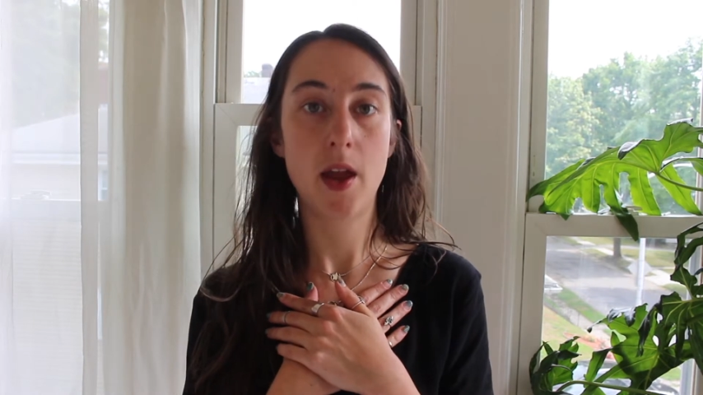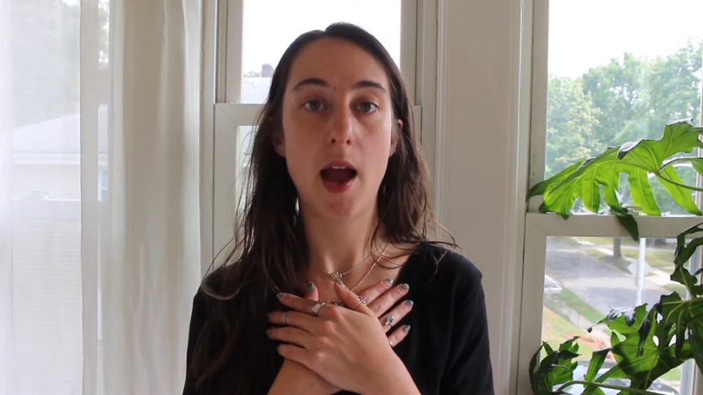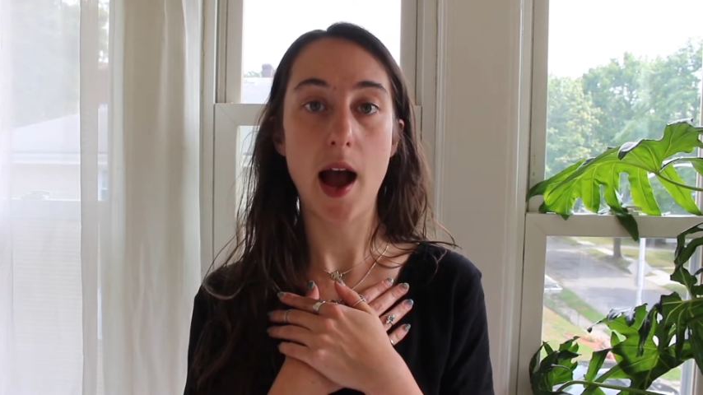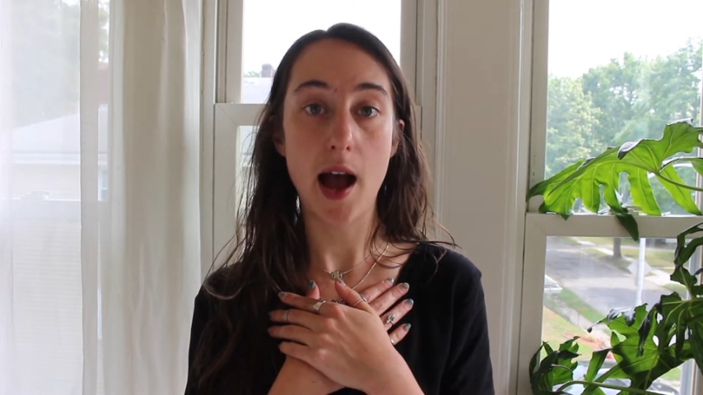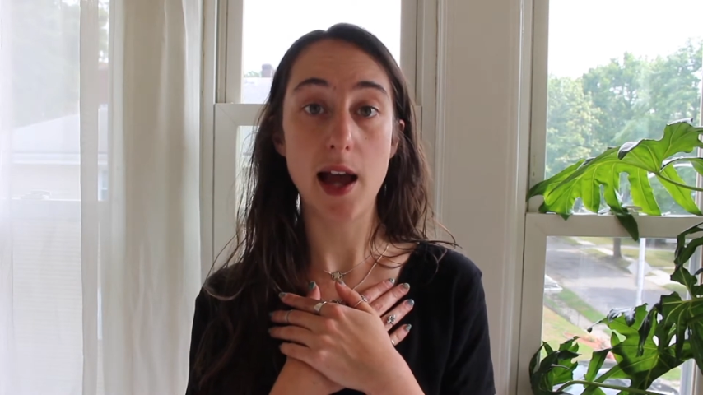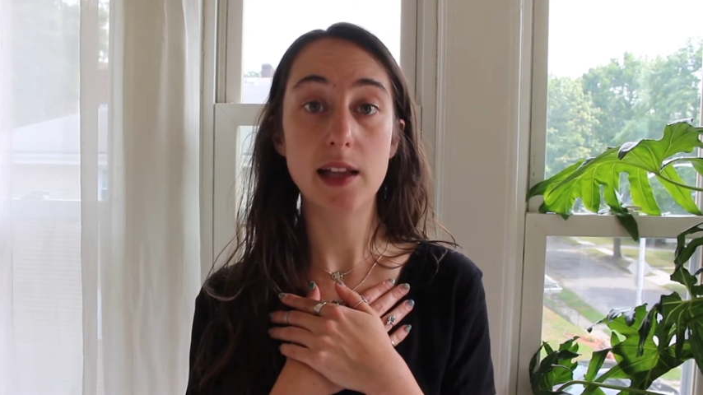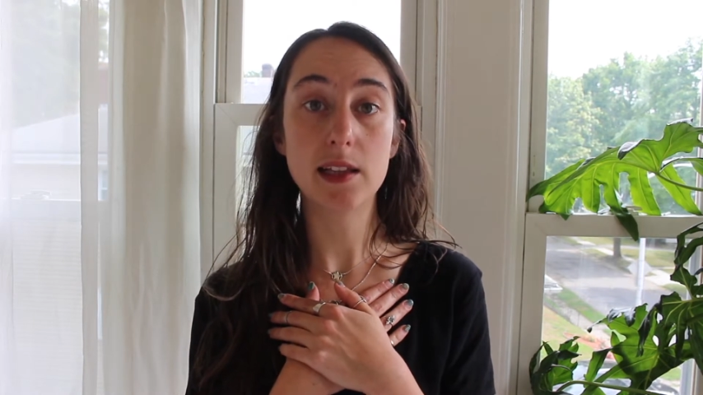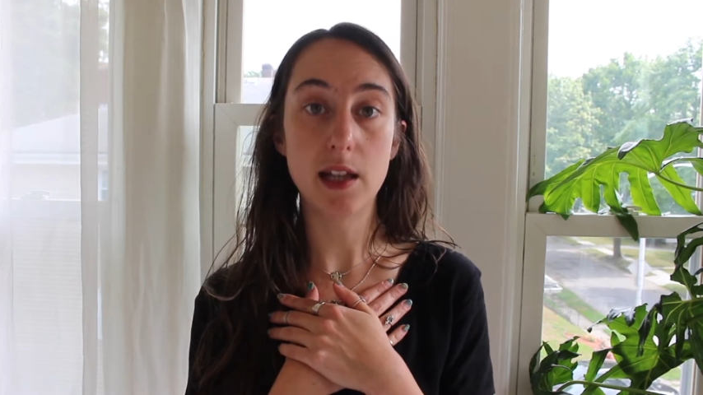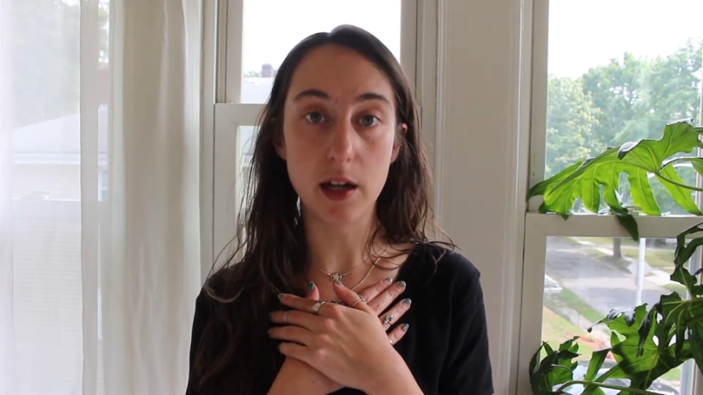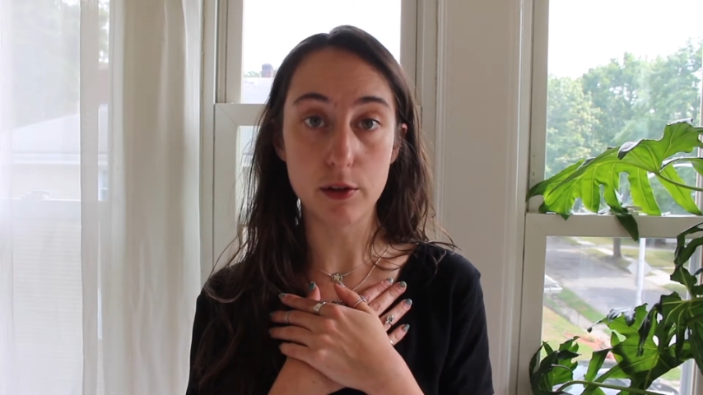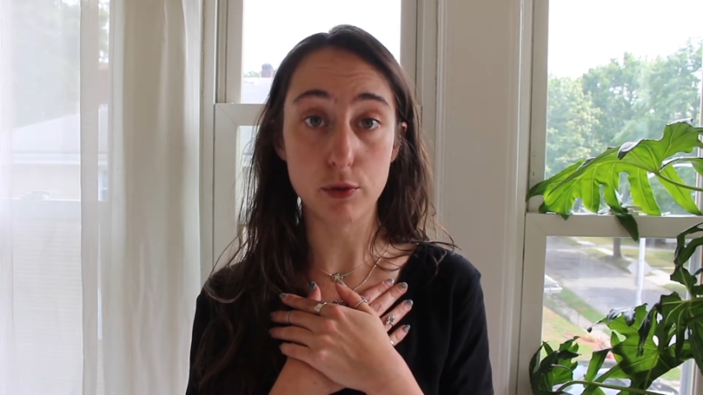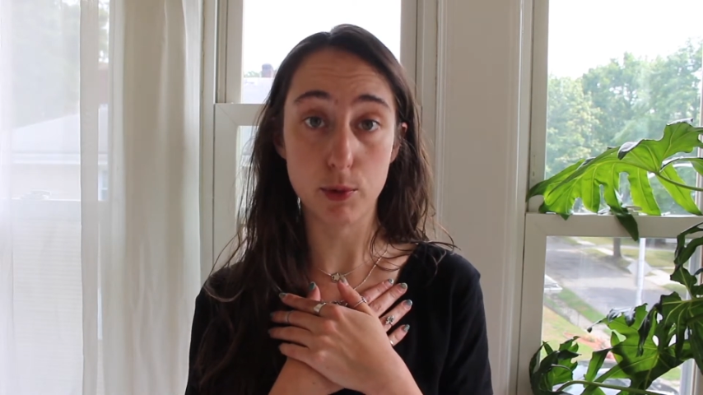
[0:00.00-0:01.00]
I
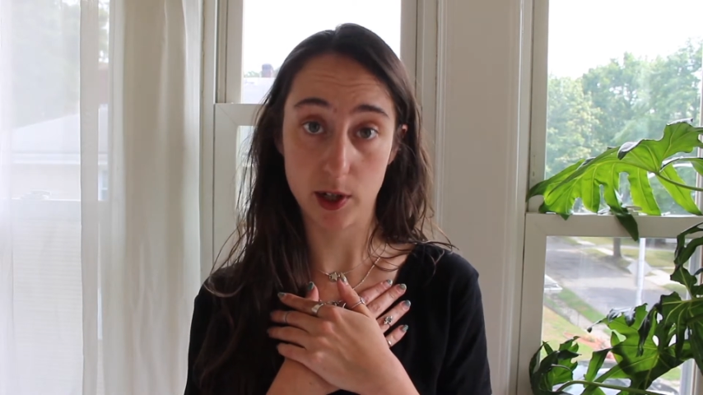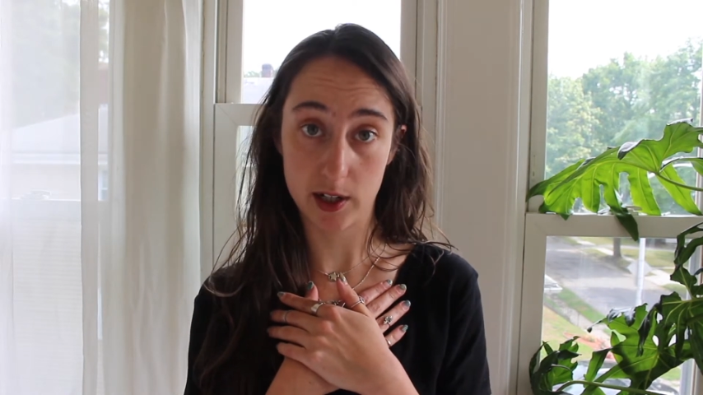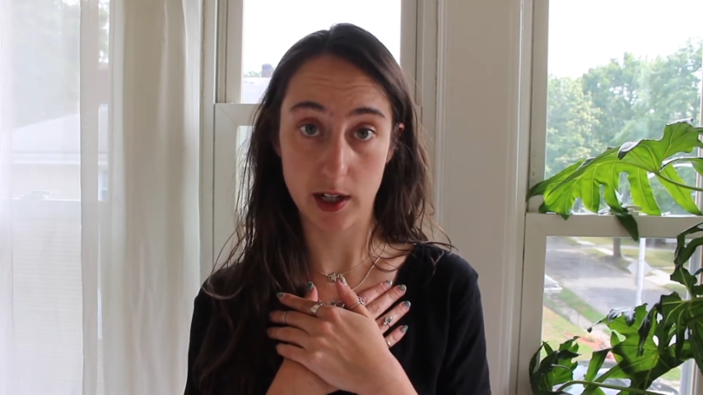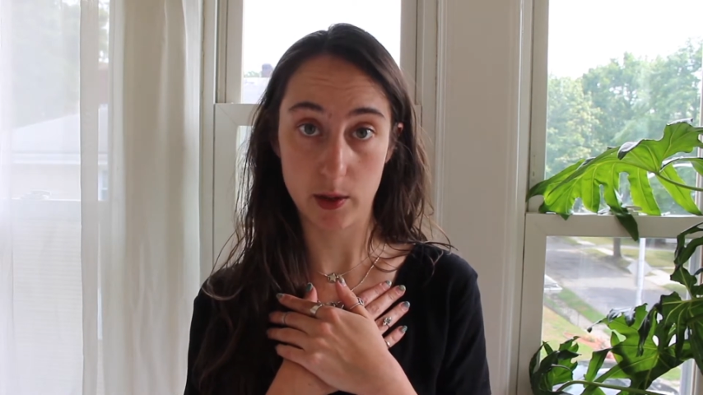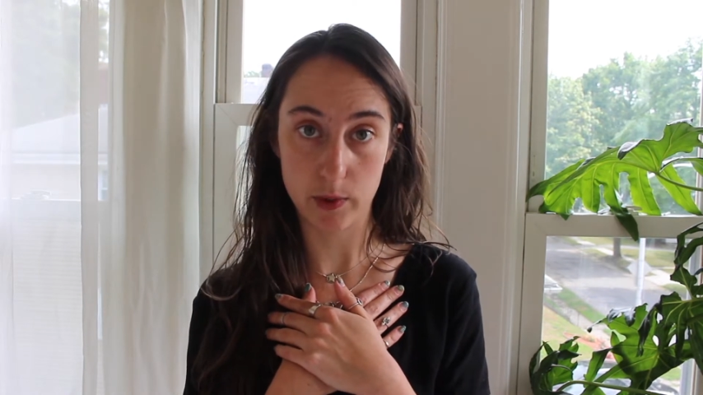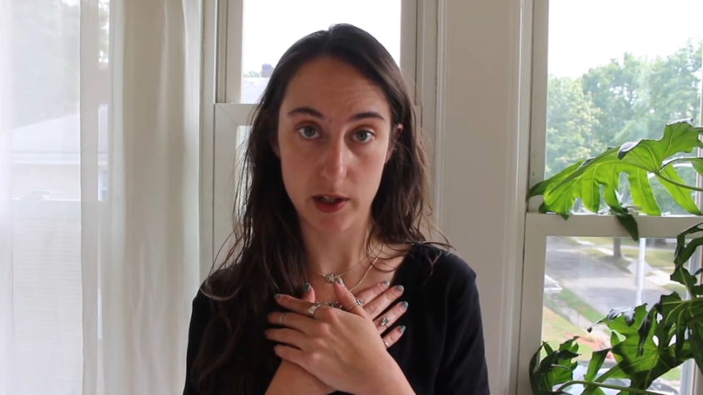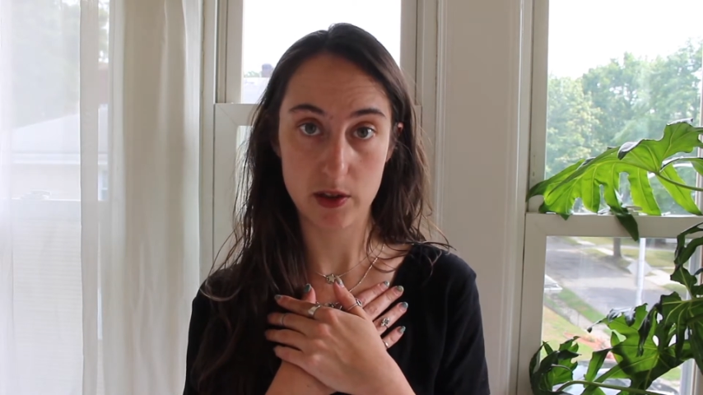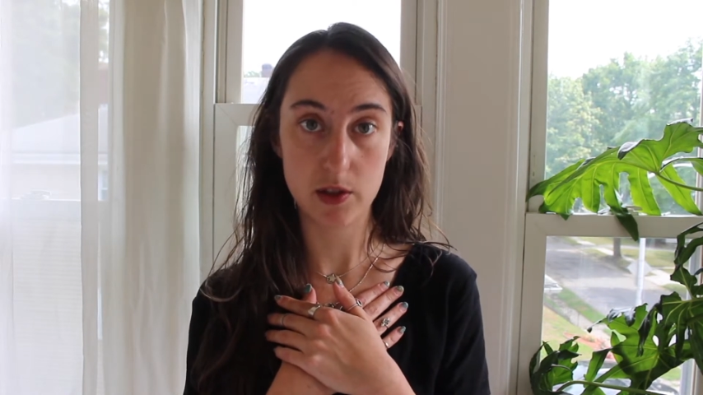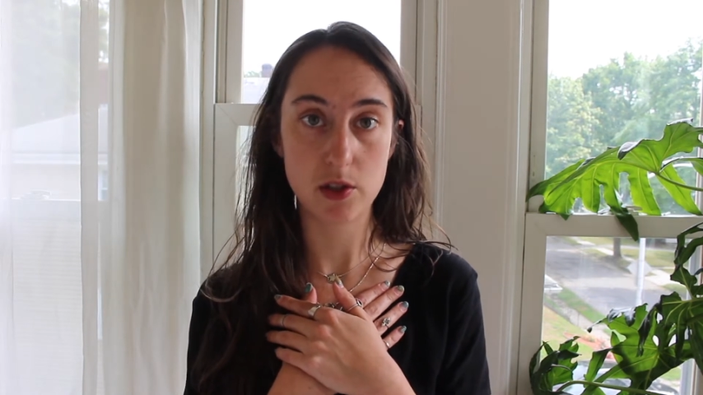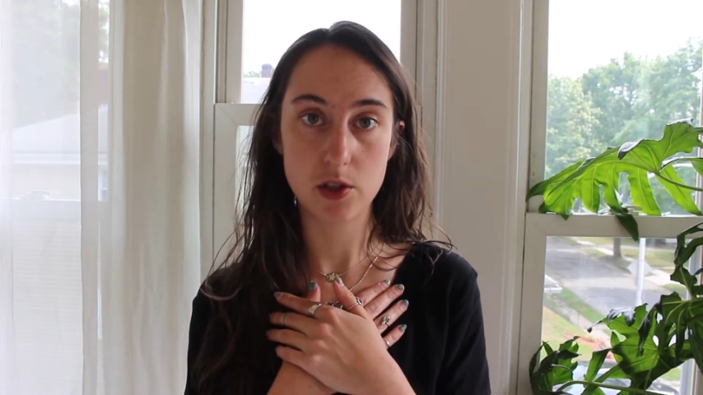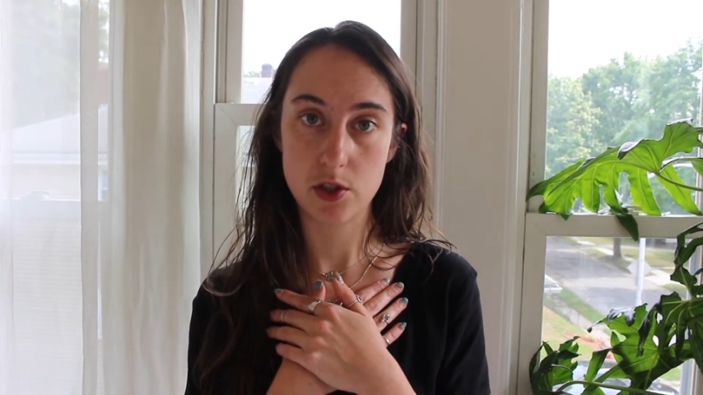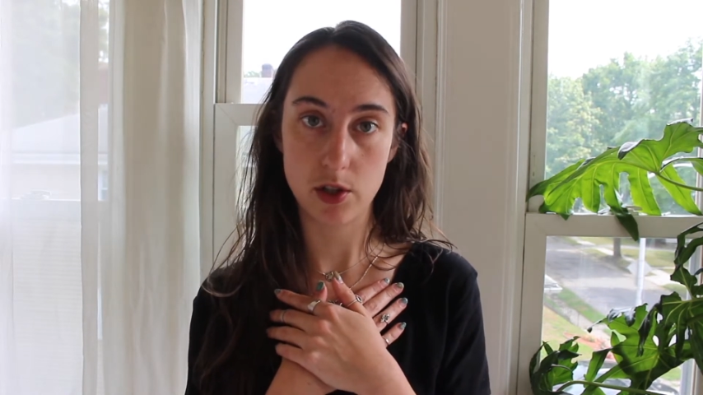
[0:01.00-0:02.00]
love working with
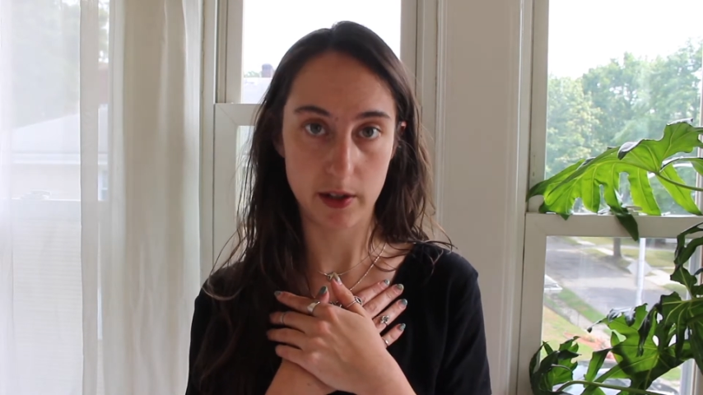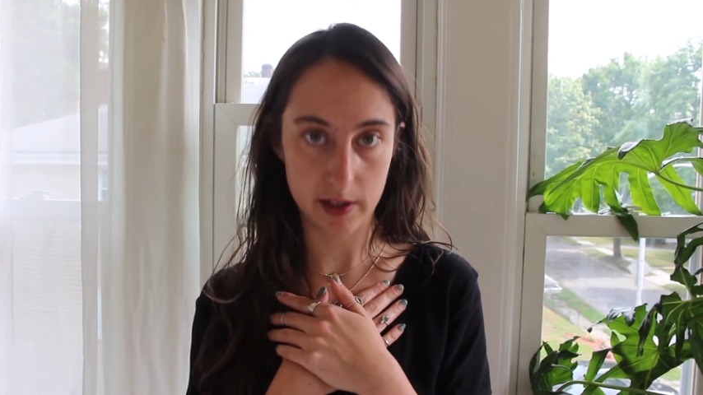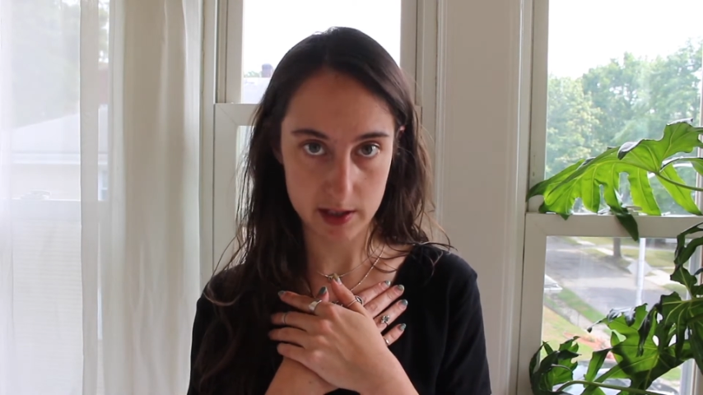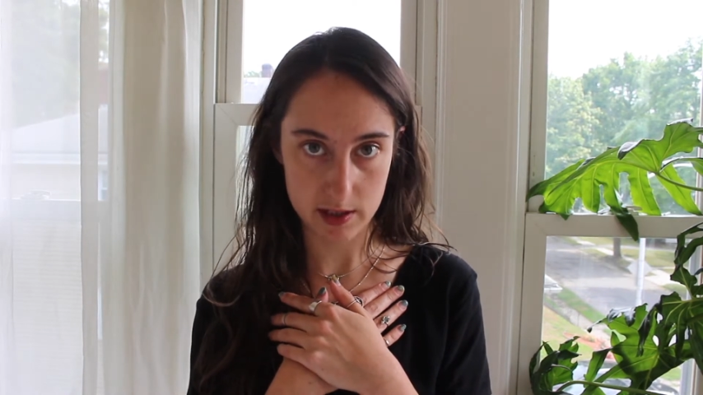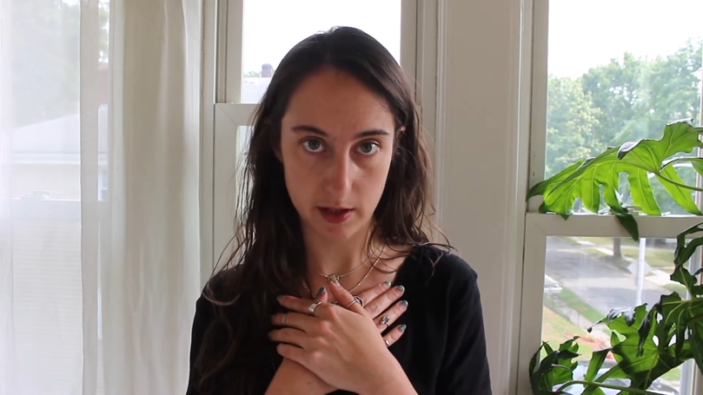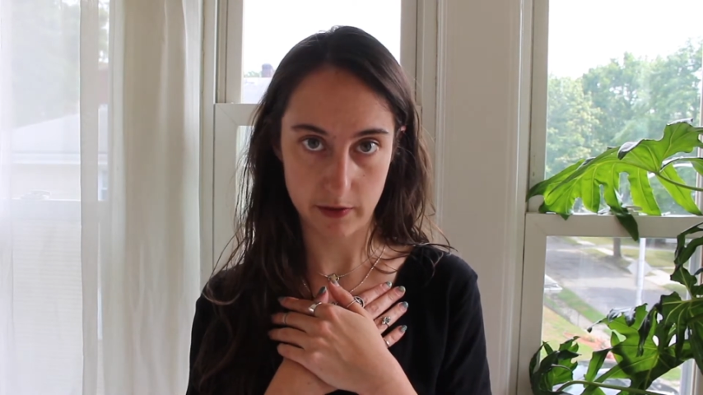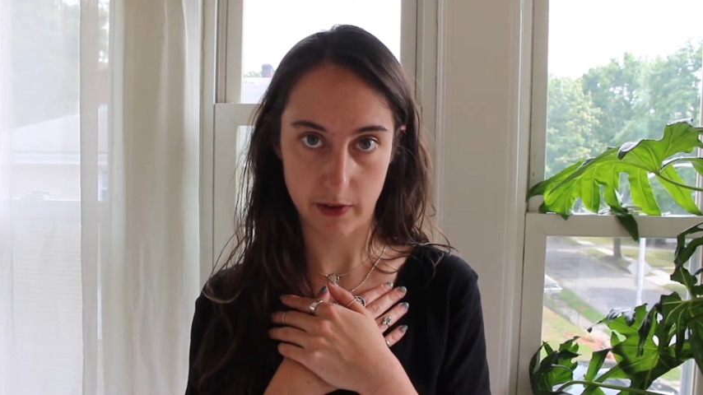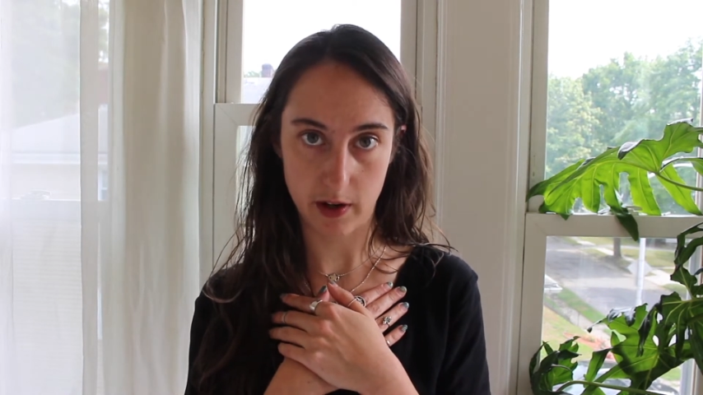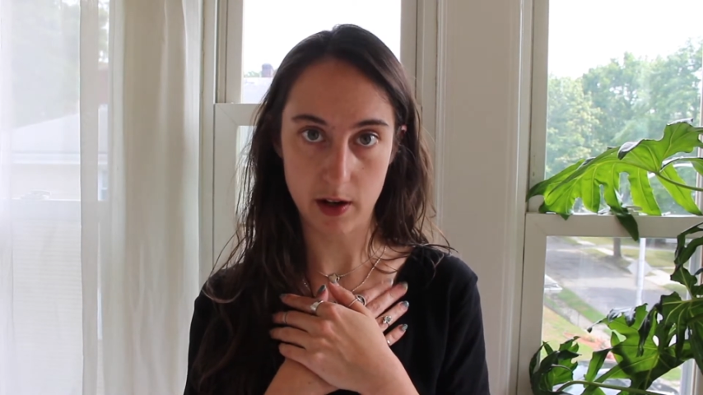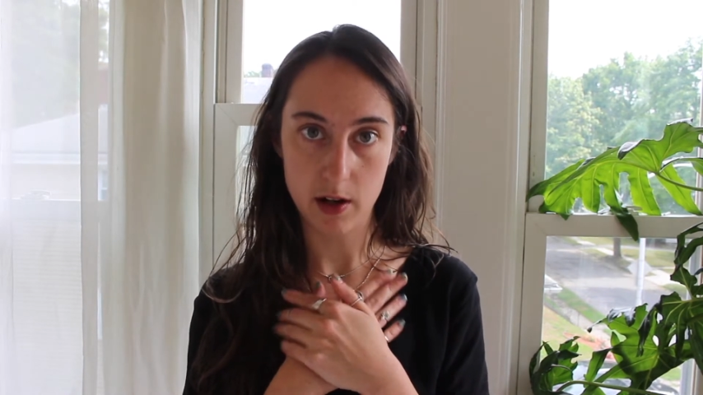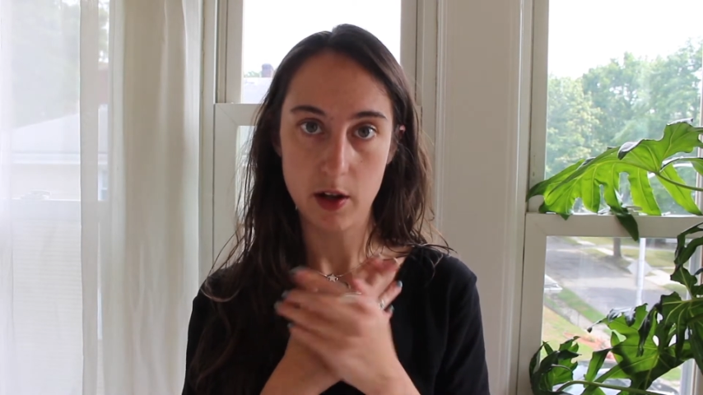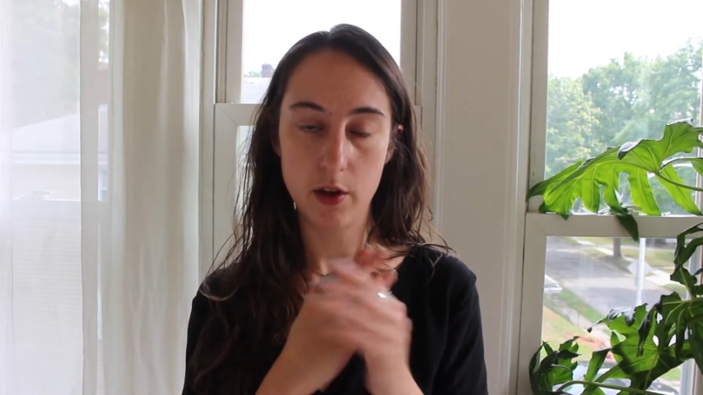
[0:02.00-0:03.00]
sterling silver